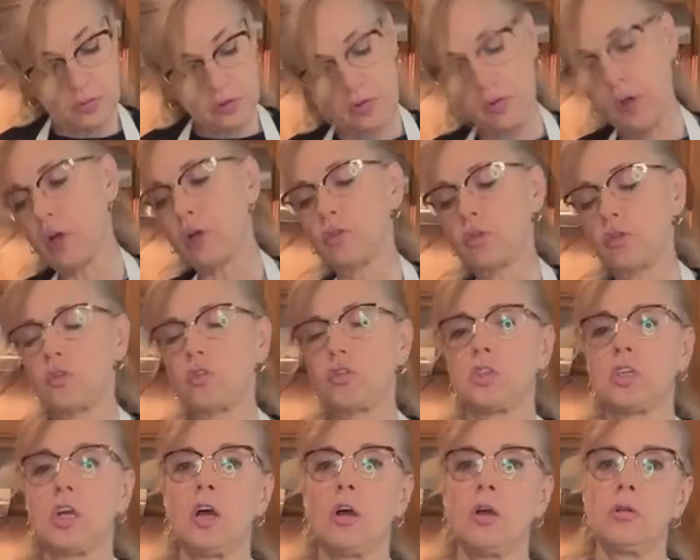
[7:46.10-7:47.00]
of kosher
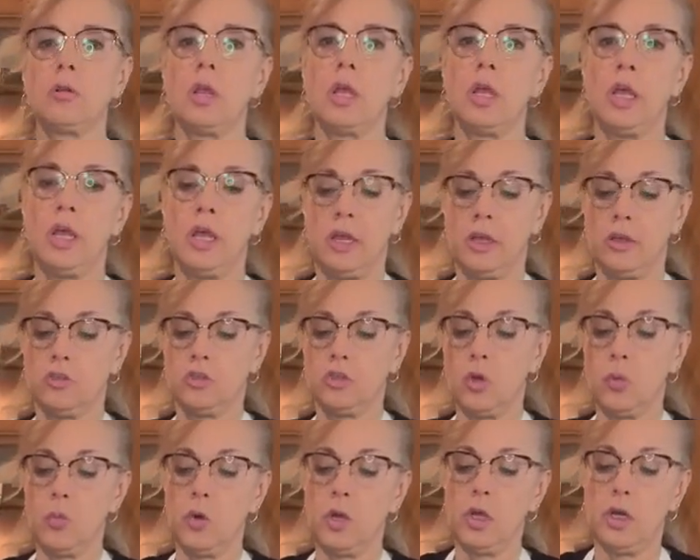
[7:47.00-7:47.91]
salt.
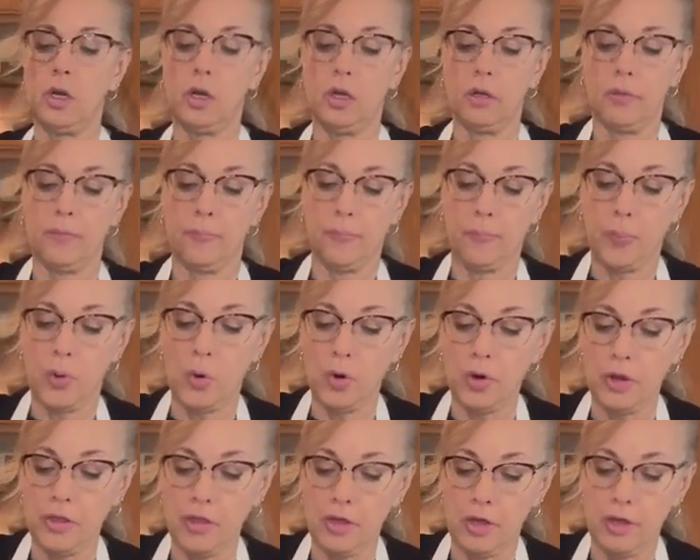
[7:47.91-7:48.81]
So we're gonna
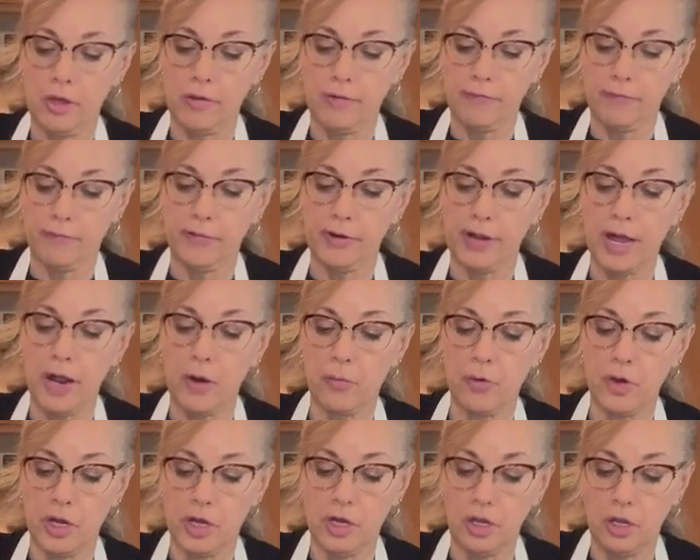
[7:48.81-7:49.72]
pour the
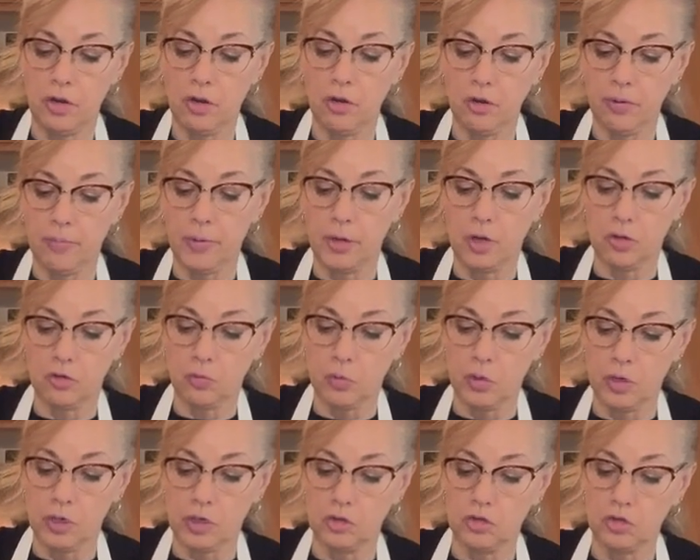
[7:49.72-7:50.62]
flour in here because
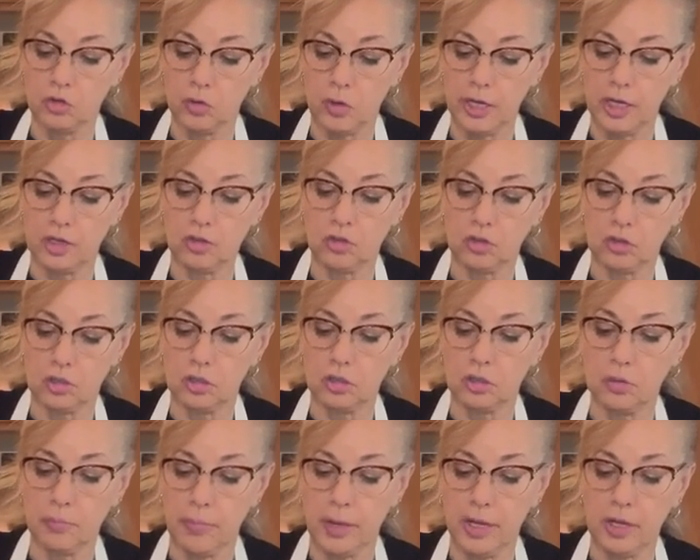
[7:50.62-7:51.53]
we're gonna dredge the
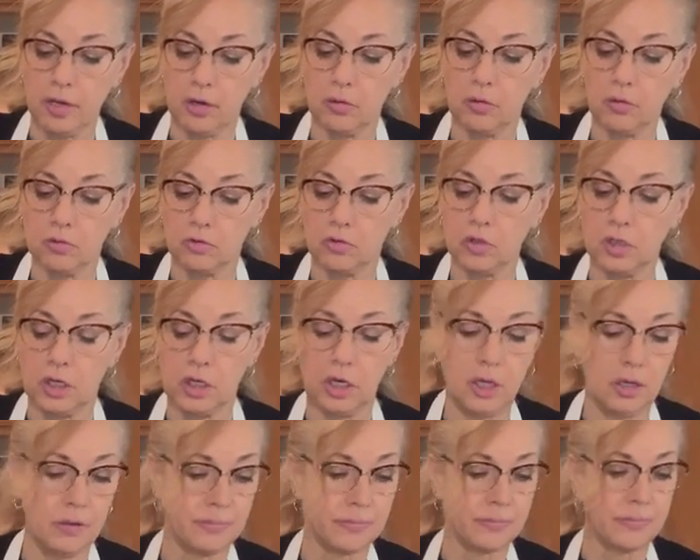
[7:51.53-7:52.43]
tomatoes in
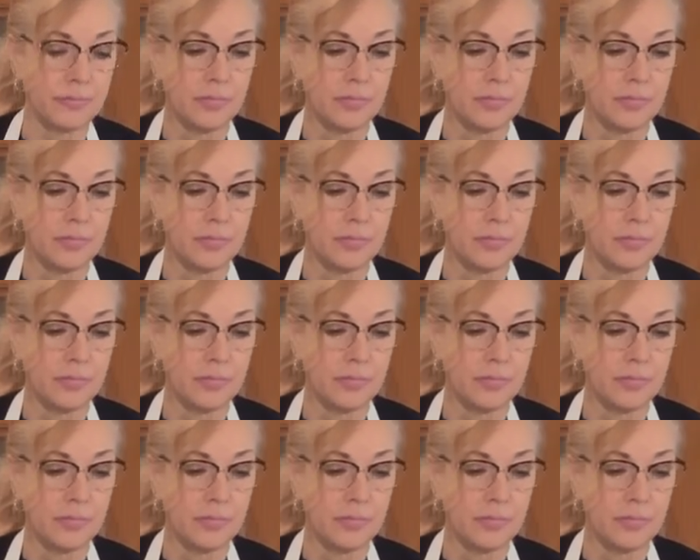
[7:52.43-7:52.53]
it.